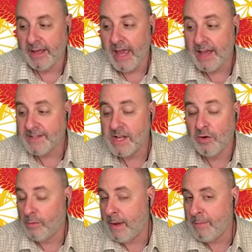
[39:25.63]
Yes, and
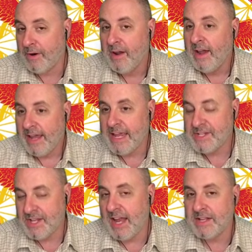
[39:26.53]
you'll remember he
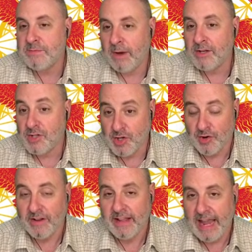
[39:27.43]
said as much
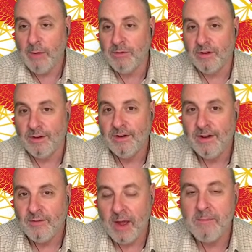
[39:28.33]
during the council, right?